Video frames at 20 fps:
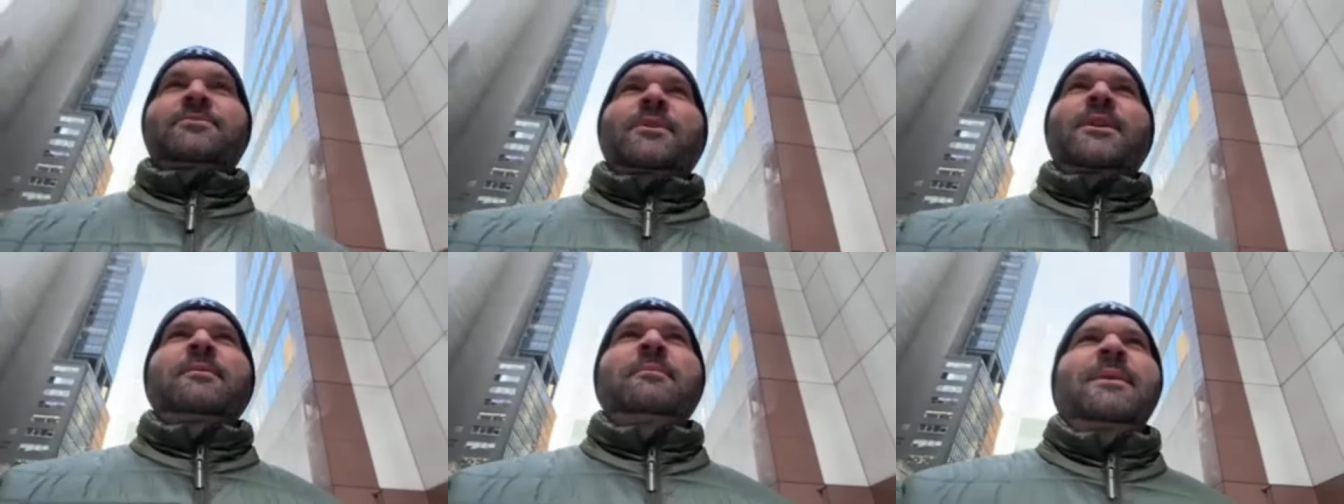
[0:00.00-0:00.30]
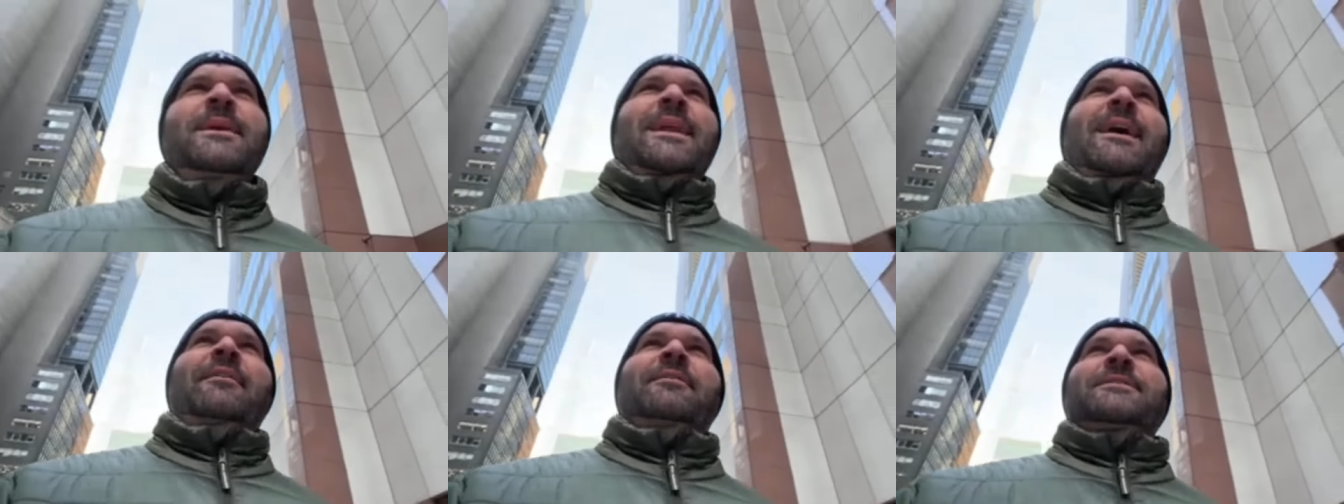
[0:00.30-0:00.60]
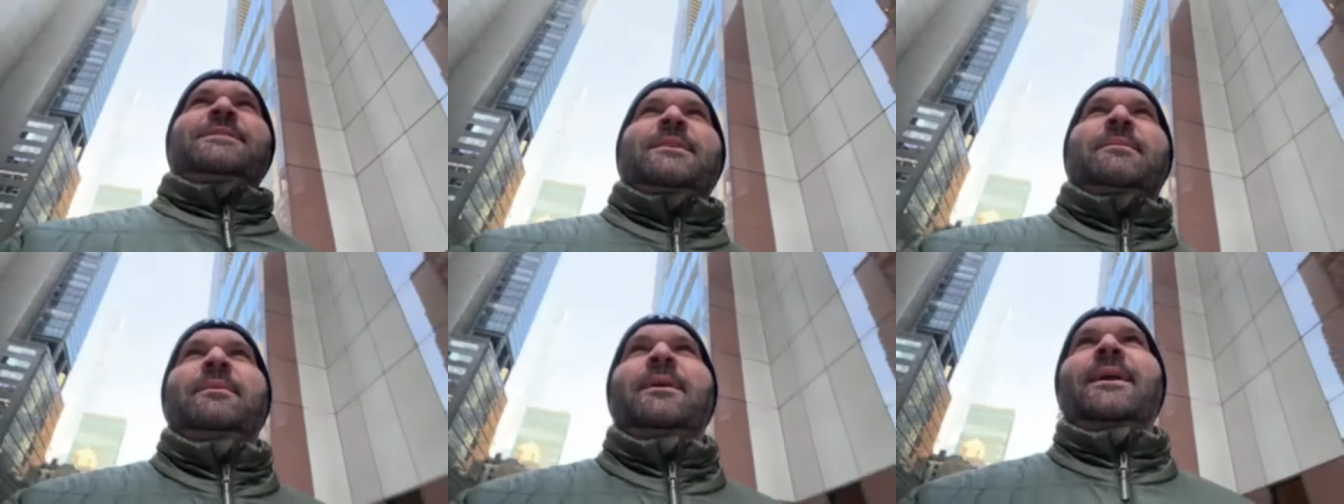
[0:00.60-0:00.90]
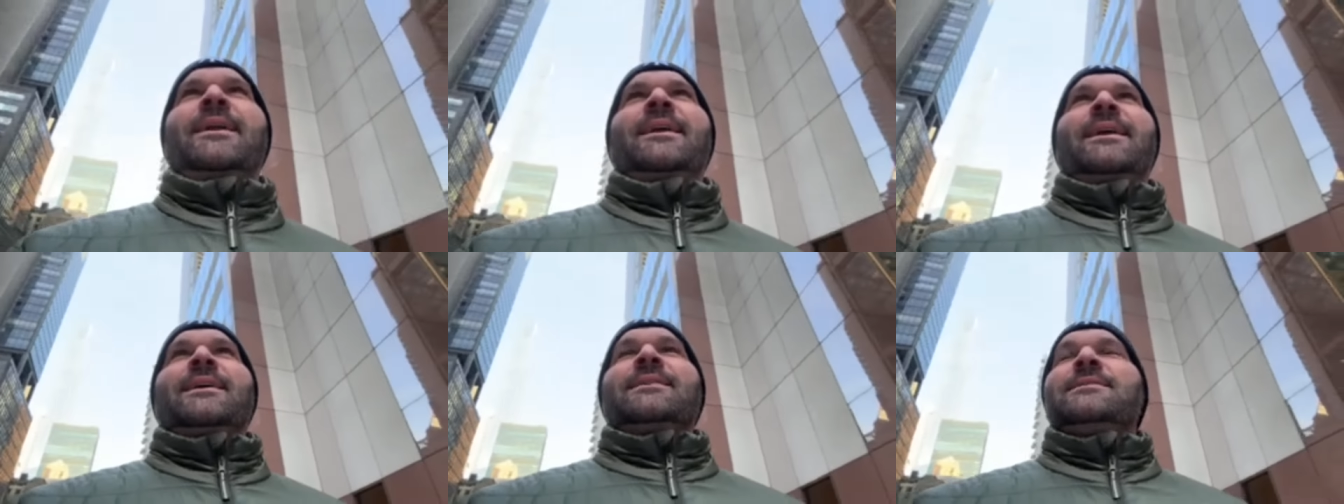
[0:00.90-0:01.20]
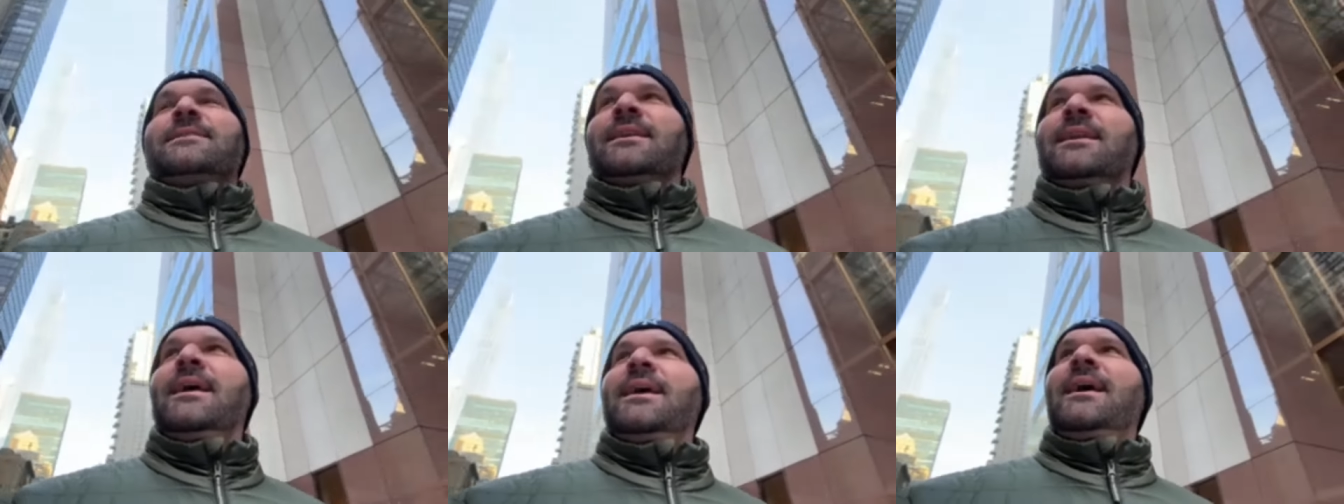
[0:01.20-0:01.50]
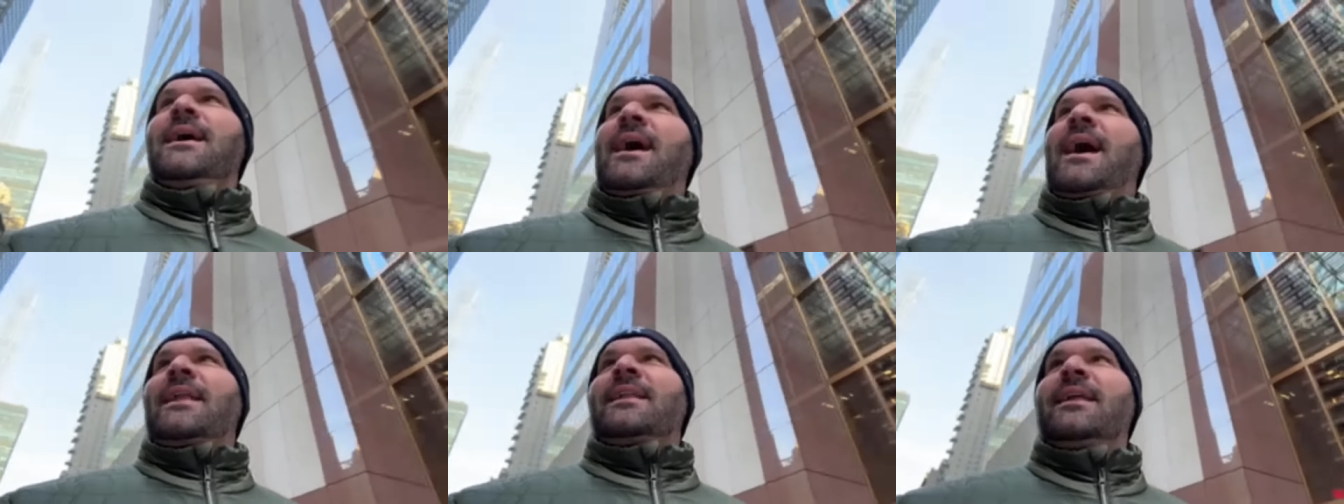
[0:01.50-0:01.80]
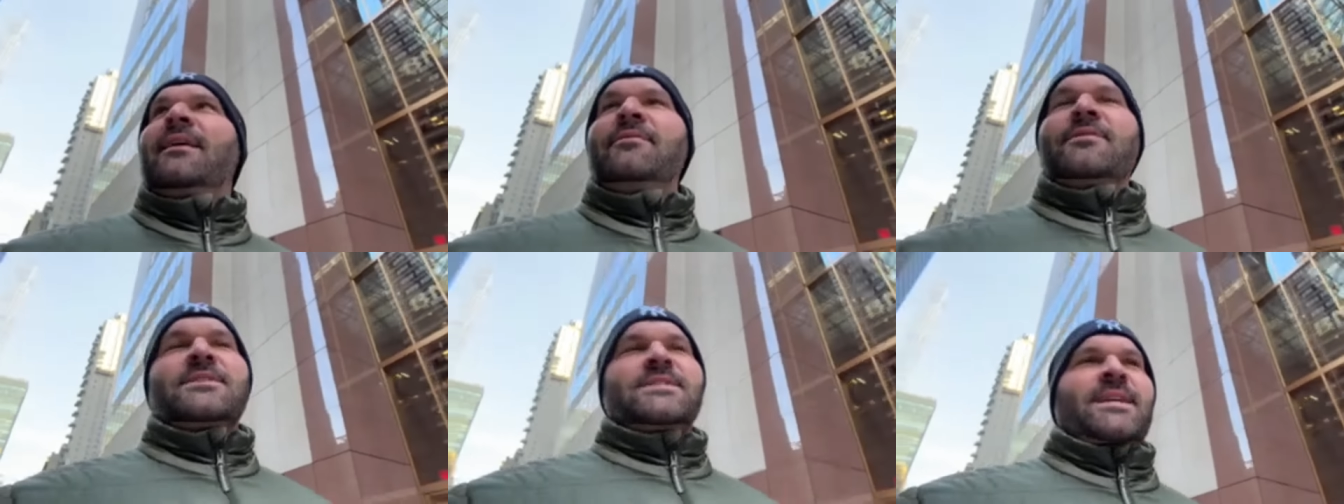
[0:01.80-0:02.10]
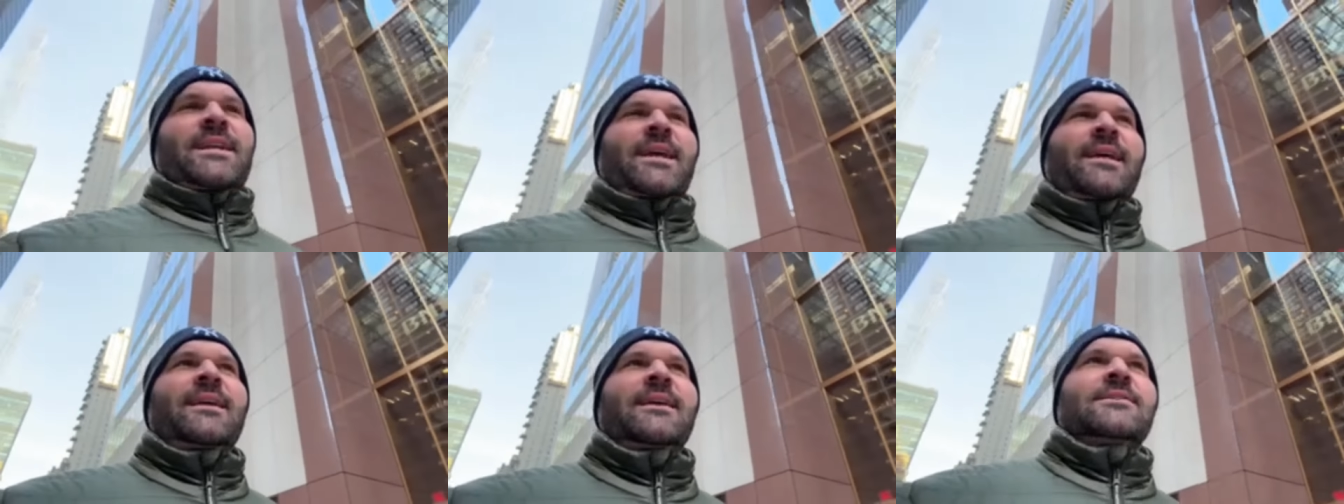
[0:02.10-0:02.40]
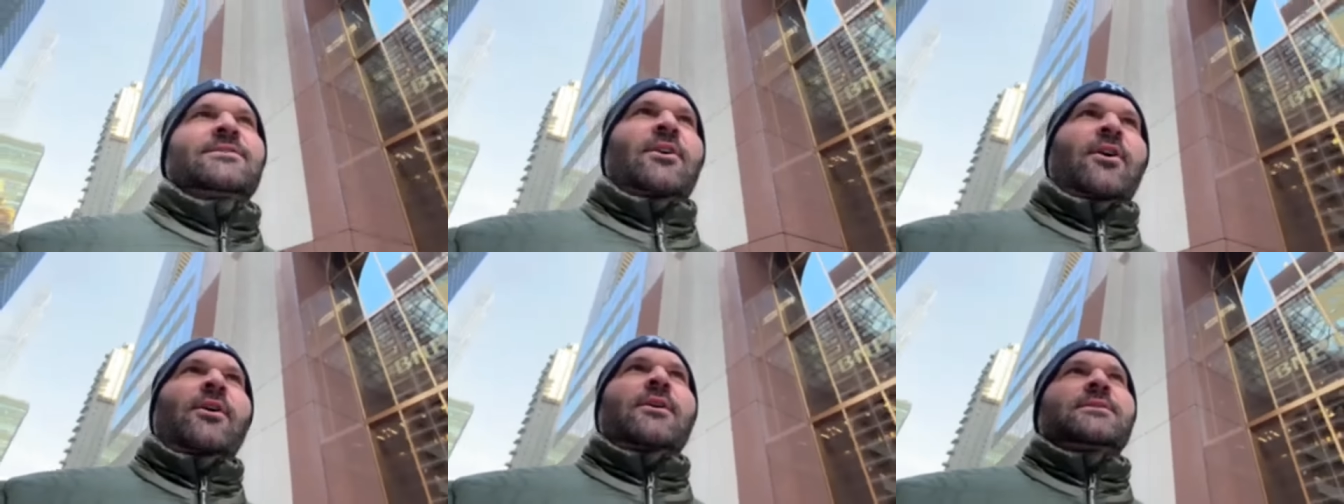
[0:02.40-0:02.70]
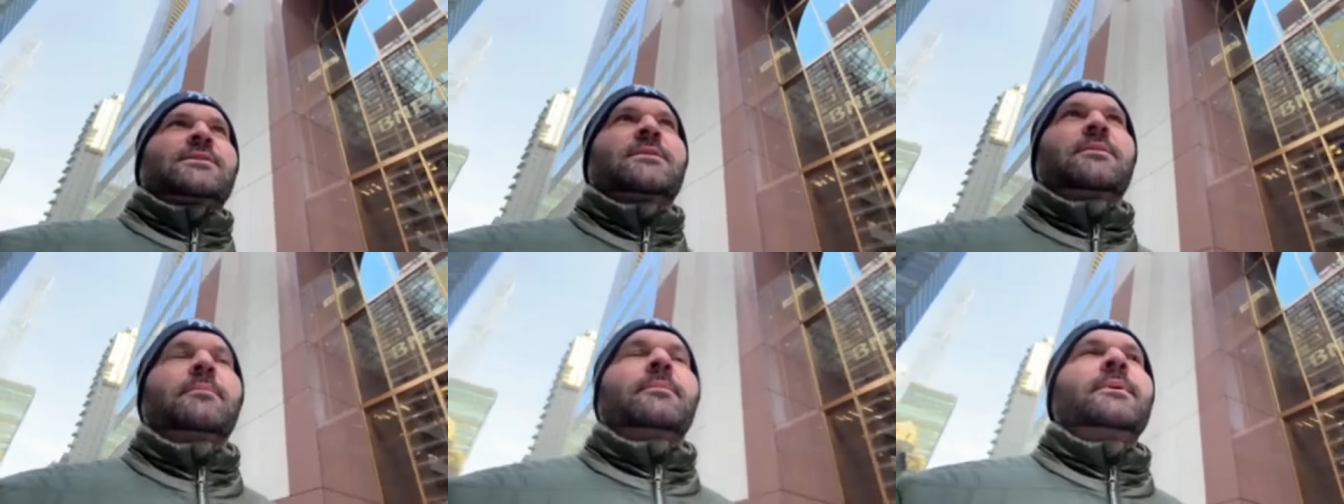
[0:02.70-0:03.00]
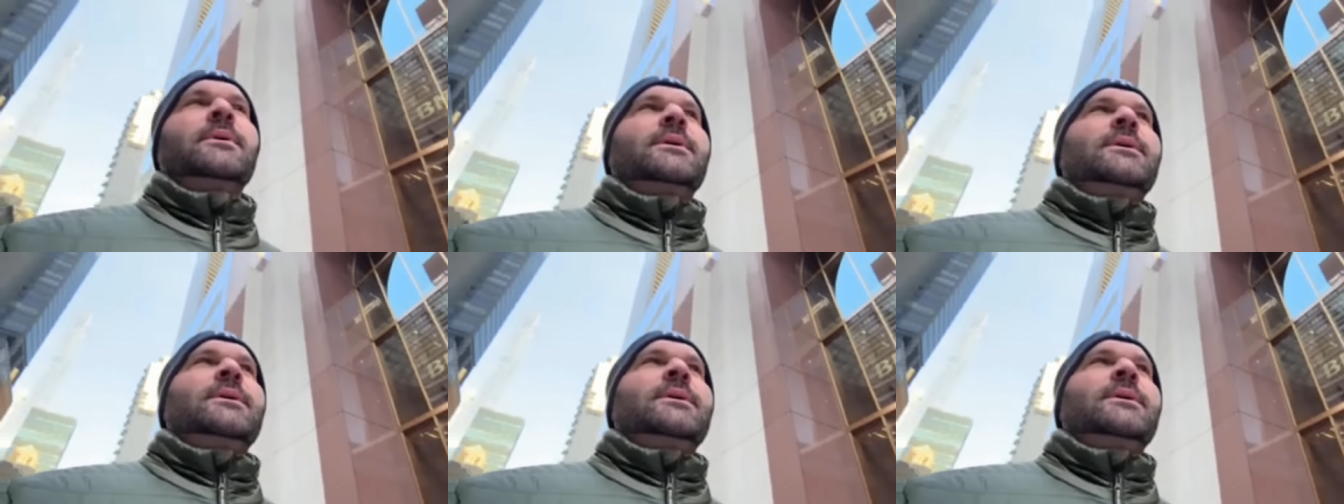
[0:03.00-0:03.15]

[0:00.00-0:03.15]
What do you mean, how intimidating is it? I love the city. I think it's awesome.